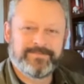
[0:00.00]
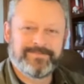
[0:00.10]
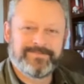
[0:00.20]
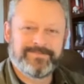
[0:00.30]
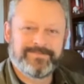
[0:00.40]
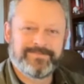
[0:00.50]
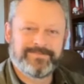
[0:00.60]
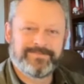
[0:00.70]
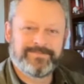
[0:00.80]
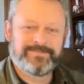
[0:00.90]

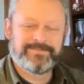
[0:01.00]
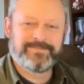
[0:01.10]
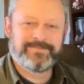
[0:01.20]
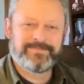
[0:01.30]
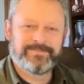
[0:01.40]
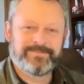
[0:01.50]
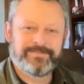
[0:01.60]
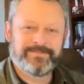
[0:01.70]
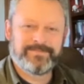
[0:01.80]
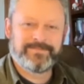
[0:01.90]

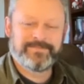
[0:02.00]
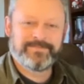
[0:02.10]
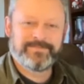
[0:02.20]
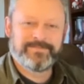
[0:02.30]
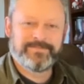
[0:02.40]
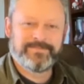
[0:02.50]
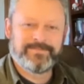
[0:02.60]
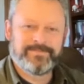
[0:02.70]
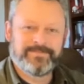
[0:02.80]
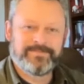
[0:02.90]

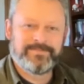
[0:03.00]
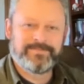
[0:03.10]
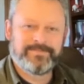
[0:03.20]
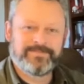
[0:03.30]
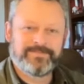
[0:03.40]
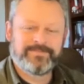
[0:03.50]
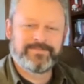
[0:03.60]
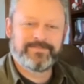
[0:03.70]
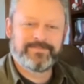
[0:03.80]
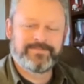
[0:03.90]

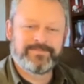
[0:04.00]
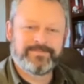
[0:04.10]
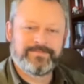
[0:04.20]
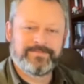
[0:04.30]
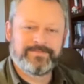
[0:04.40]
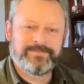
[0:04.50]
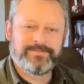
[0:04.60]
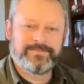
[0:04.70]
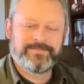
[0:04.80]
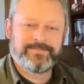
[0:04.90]

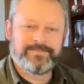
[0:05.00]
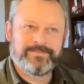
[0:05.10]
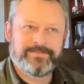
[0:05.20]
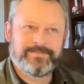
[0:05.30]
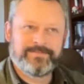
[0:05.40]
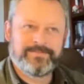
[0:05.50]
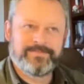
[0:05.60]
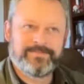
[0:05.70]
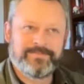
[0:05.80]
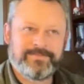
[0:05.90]

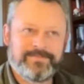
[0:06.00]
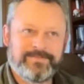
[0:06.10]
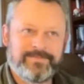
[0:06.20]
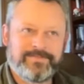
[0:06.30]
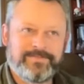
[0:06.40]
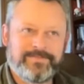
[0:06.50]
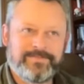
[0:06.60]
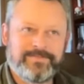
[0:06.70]
(not speaking)